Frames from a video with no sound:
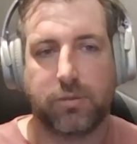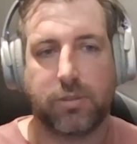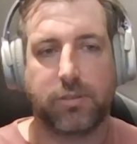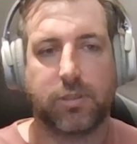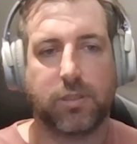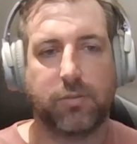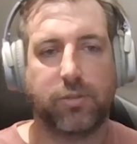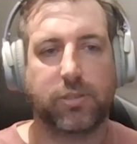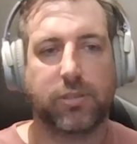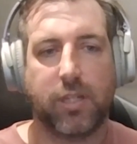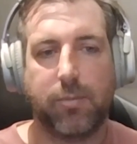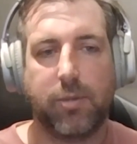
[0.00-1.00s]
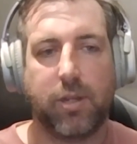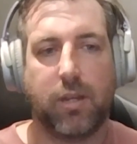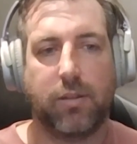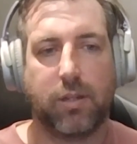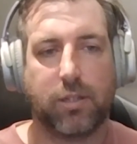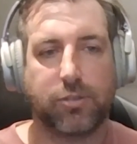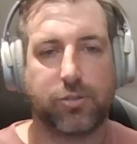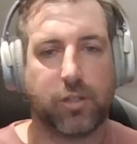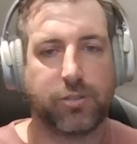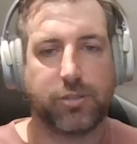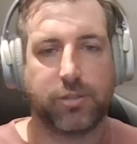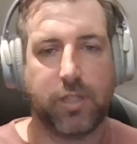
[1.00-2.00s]
the delivery team and the
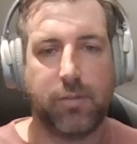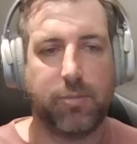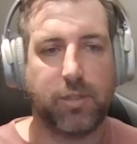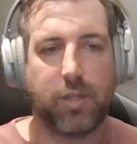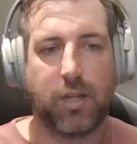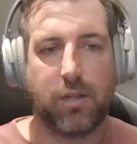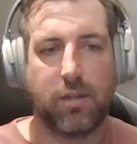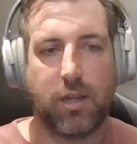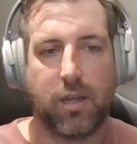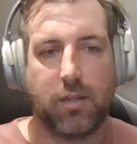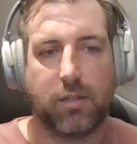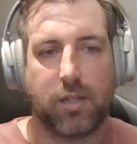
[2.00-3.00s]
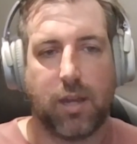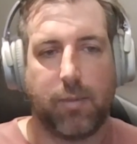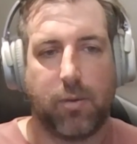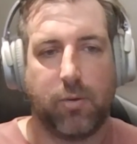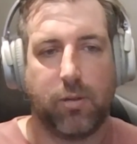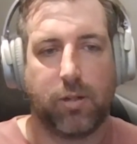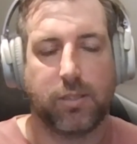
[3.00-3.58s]
construction team and come up with